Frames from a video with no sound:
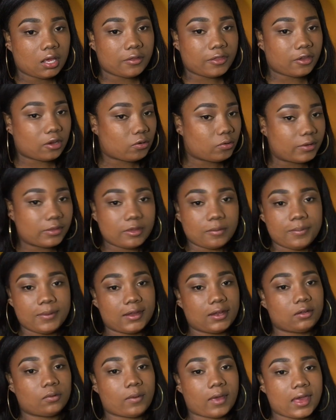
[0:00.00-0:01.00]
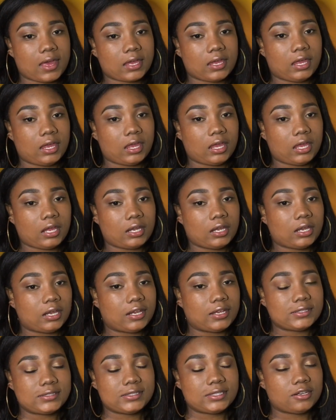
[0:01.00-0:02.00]
They're on the bandwagon.
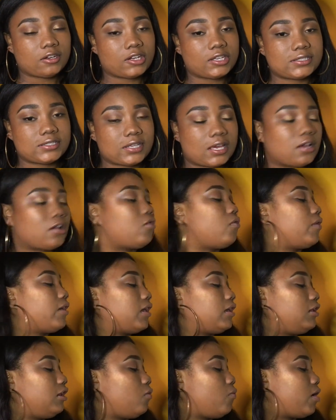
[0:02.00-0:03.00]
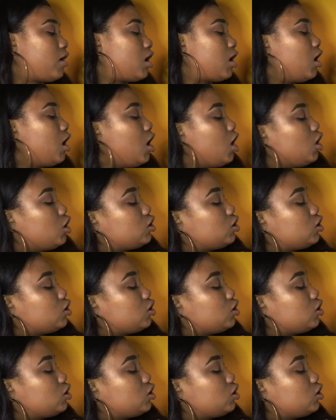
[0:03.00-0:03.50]
It's here, it's not going anywhere.